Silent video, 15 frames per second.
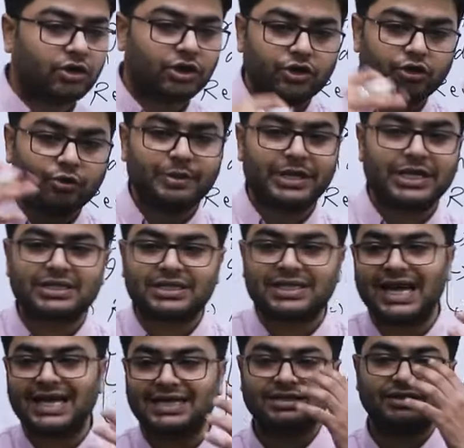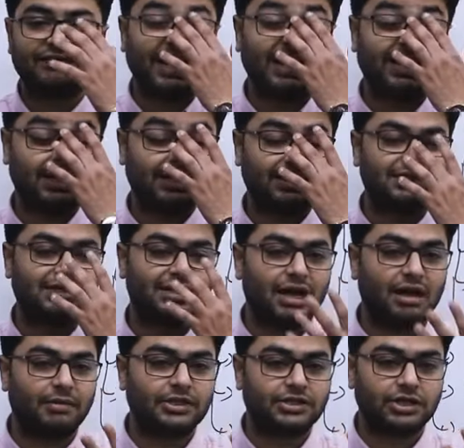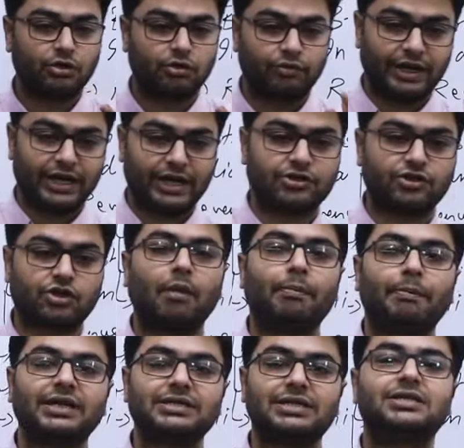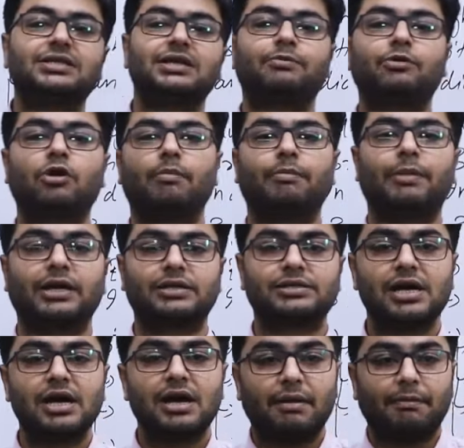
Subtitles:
or the UPSC has divided the syllabus into various topics and subtopics,